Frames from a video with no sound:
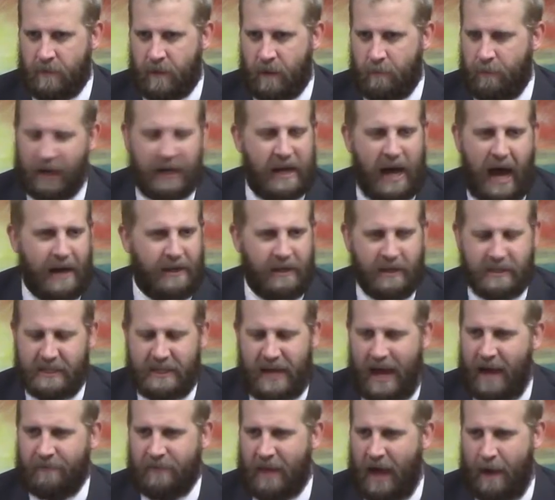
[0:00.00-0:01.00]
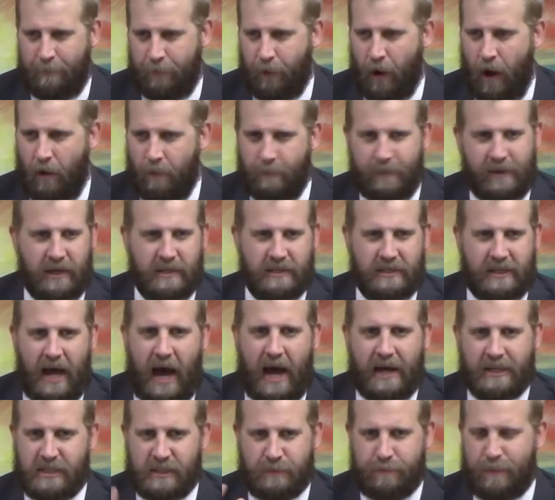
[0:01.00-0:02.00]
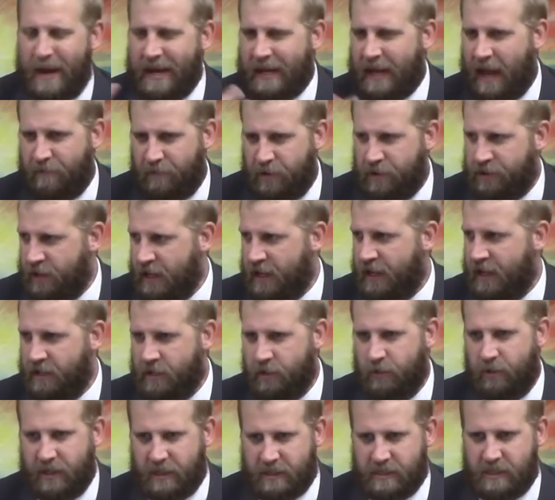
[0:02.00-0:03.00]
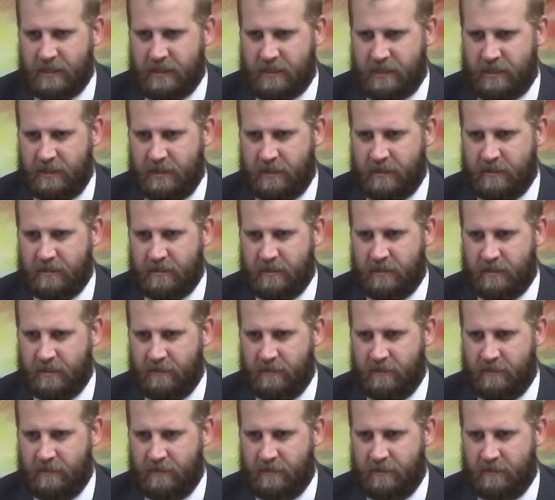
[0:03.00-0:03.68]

But God doesn't have that problem because God spake everything into existence.